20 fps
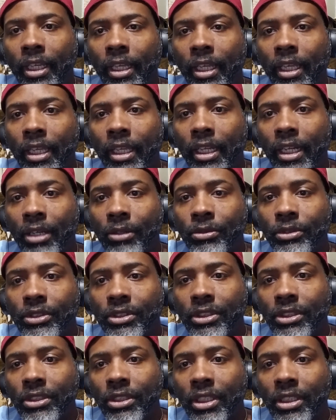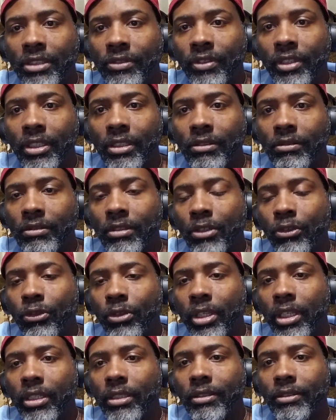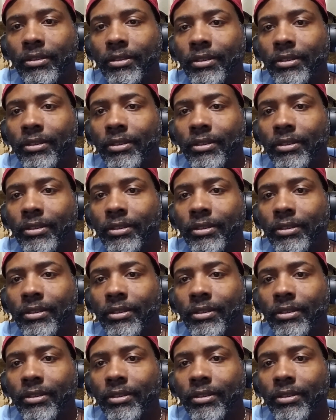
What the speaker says: And I will see you next video. Don't forget,